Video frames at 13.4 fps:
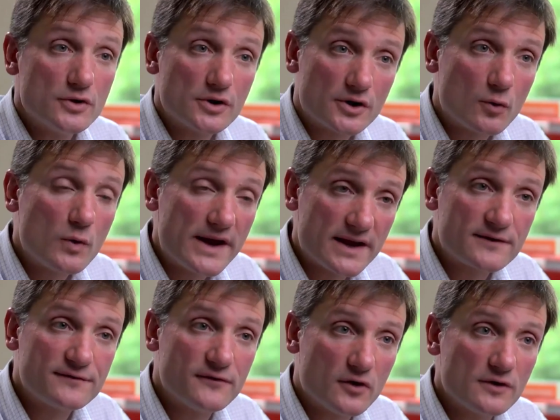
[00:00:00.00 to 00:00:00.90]
You are
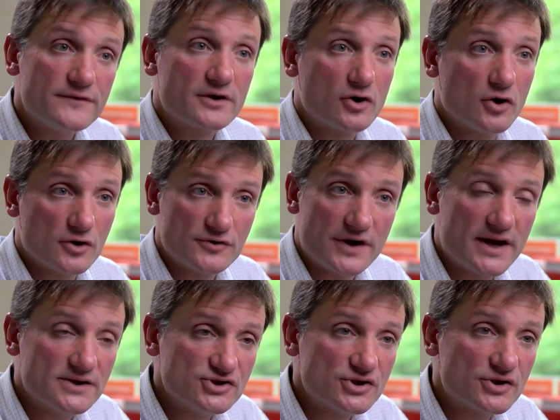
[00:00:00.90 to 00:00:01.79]
awake for the
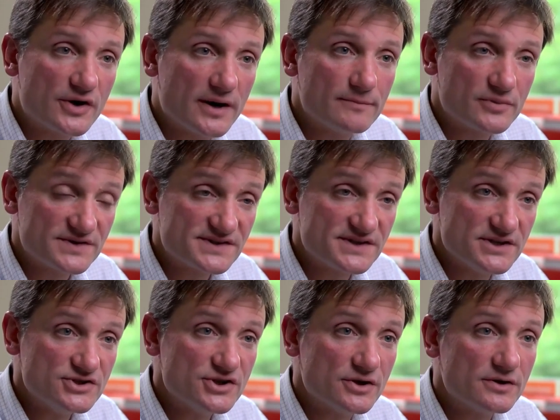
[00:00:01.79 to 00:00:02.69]
coronary angiogram
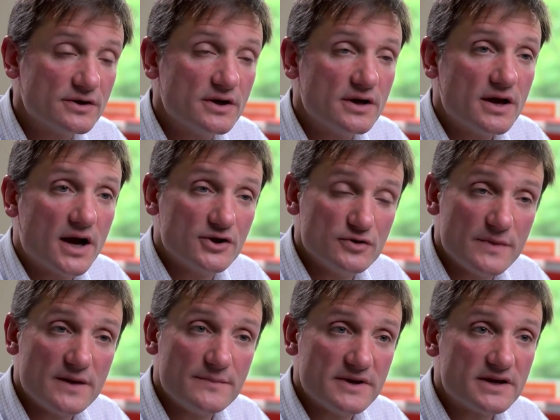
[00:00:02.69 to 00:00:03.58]
procedure and
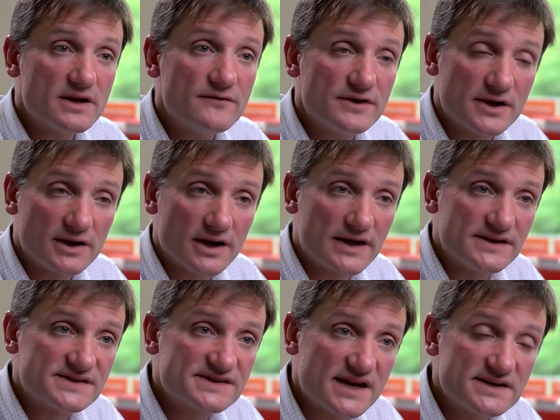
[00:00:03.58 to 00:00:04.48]
you may be given a
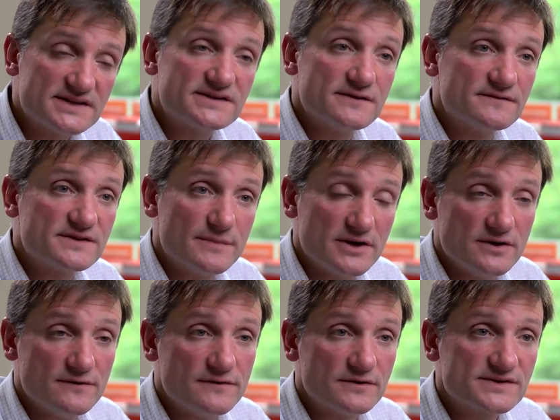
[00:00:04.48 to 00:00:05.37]
light sedative to
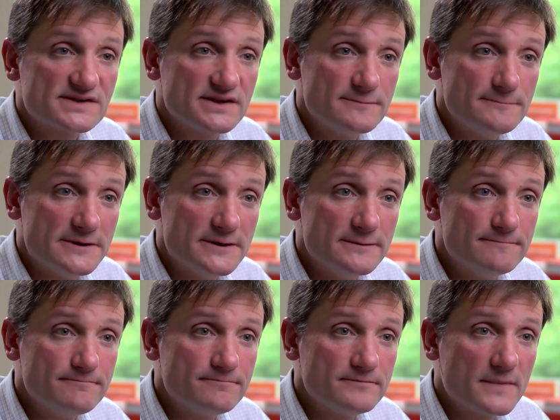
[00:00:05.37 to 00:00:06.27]
make you feel sleepy.
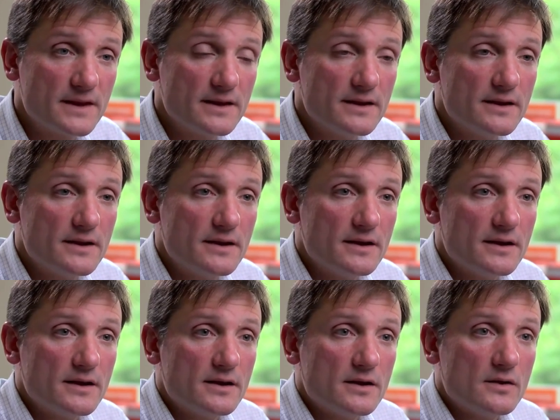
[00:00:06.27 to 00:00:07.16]

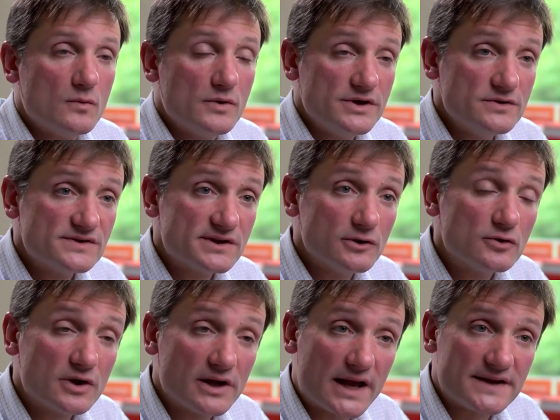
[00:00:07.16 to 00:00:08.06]
We use
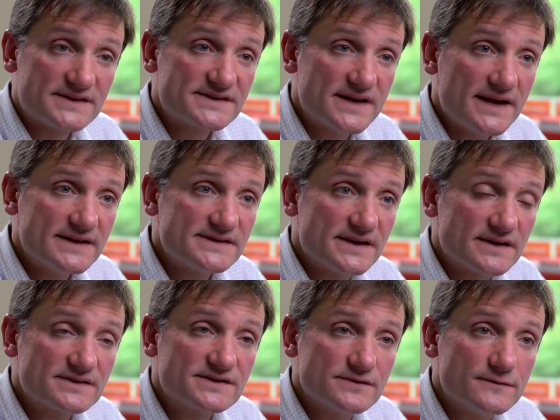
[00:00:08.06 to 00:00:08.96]
local
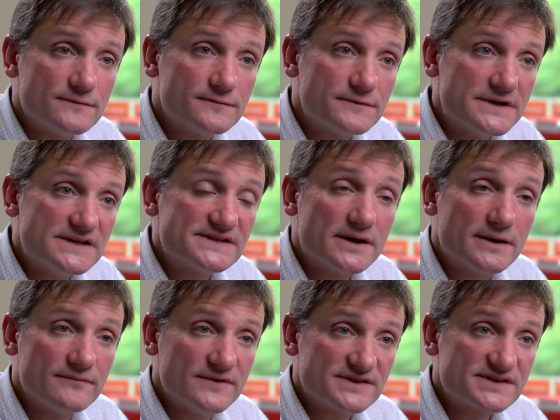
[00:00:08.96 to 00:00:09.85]
anaesthetic to freeze
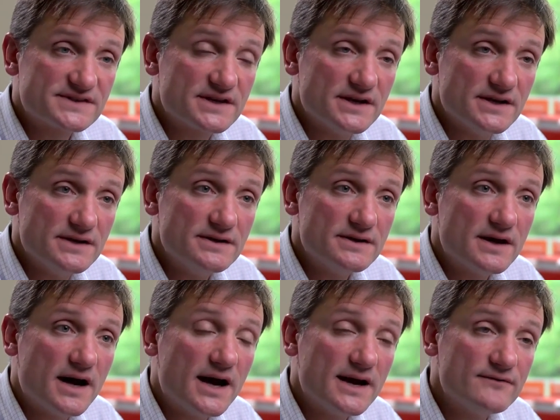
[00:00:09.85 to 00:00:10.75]
up the
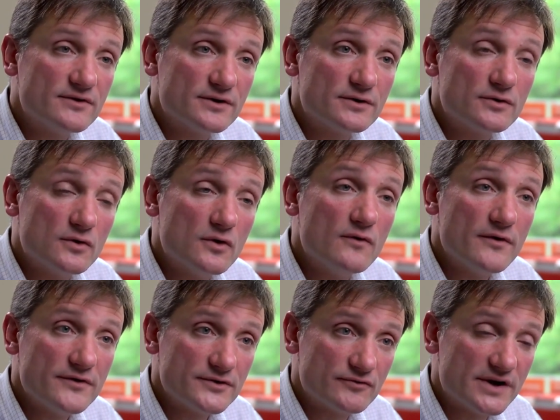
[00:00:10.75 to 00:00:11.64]
skin either
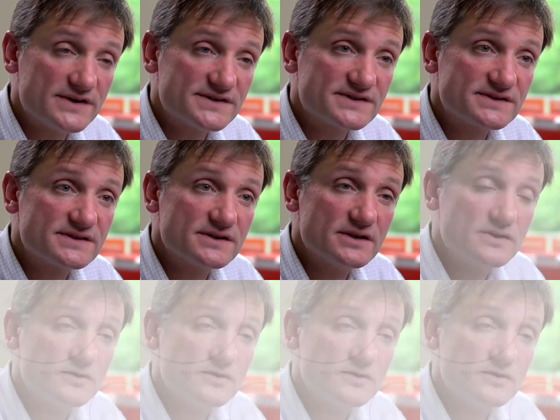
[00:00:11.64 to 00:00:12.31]
over the wrist,